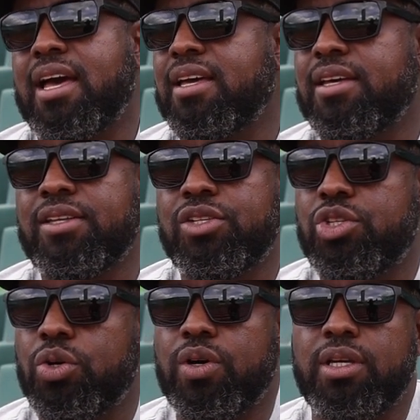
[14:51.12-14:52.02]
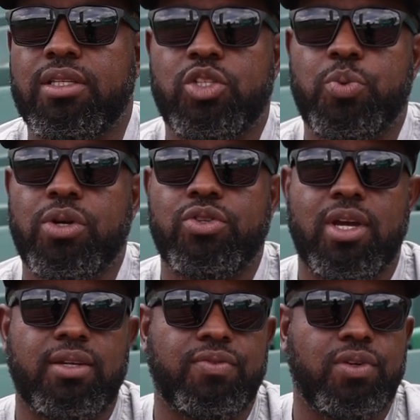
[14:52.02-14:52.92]
I, enjoy the sport of
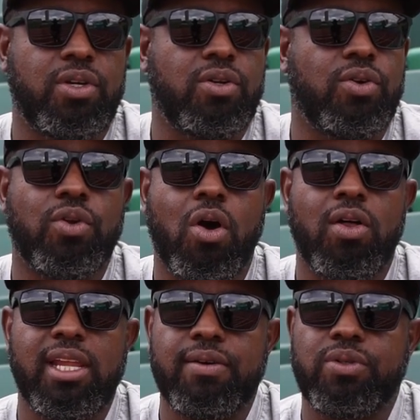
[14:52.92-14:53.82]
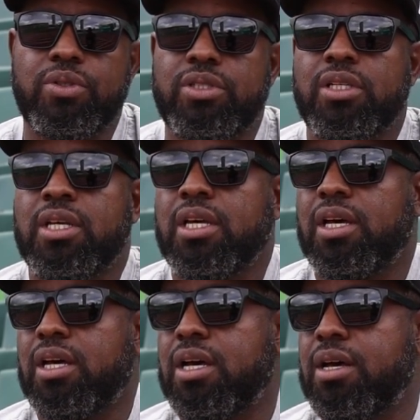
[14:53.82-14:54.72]
track and field on all levels.
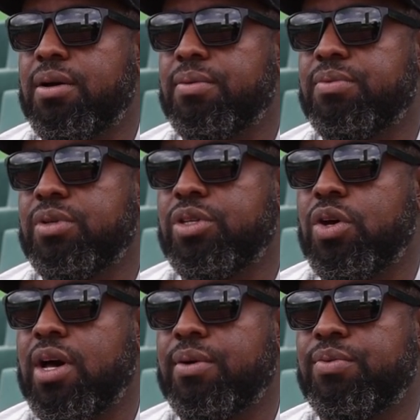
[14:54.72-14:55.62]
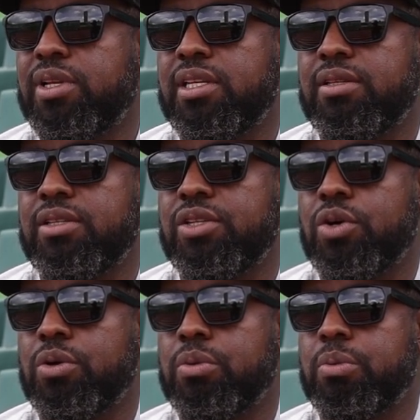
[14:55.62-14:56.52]
Mm-hmm. Uh, you know, I'm really you
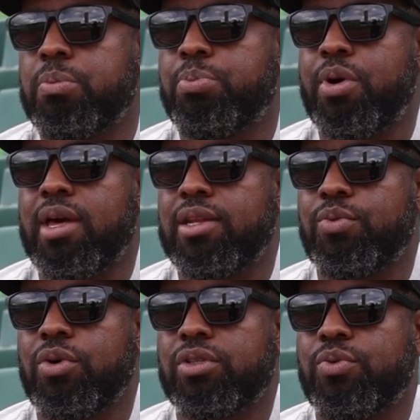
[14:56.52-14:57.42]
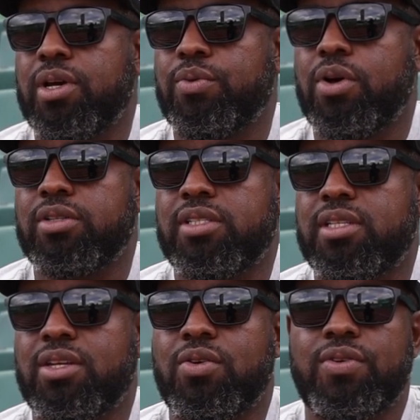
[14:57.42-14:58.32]
know proud of the work Duane Ross has
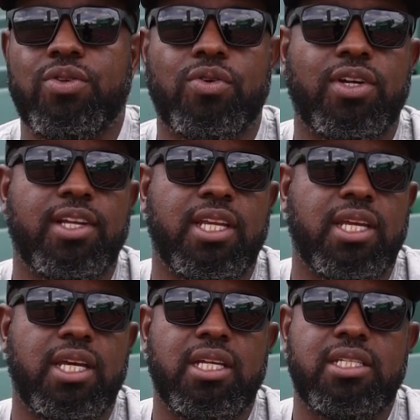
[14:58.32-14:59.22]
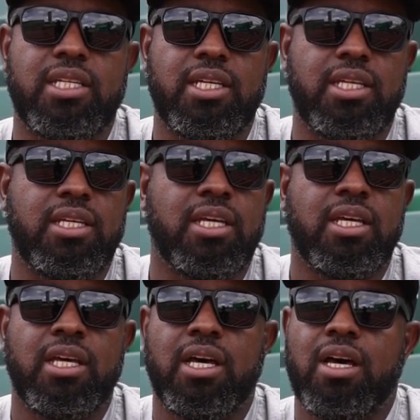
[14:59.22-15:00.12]
done over at North Carolina A&T,
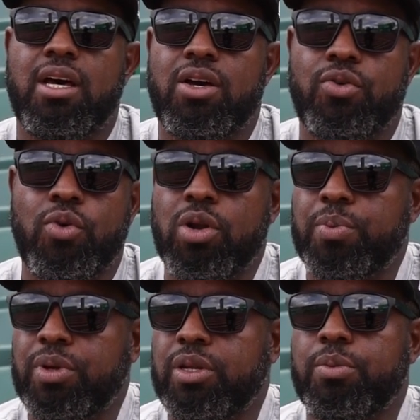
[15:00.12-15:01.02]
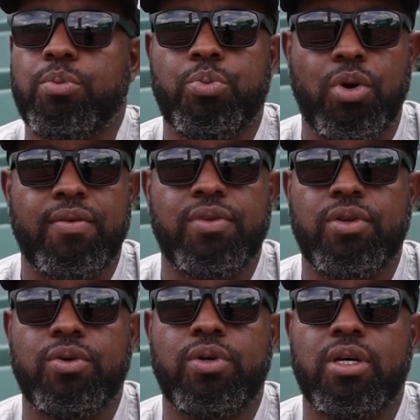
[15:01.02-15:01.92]
uh, growing up in the Prairie
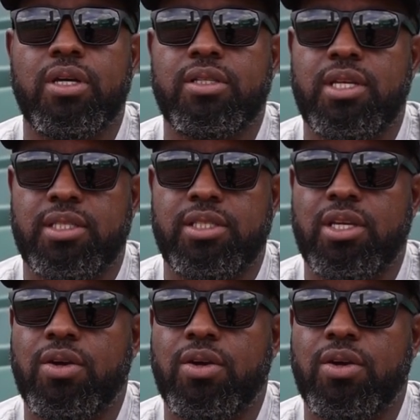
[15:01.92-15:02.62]
View, uh, Texas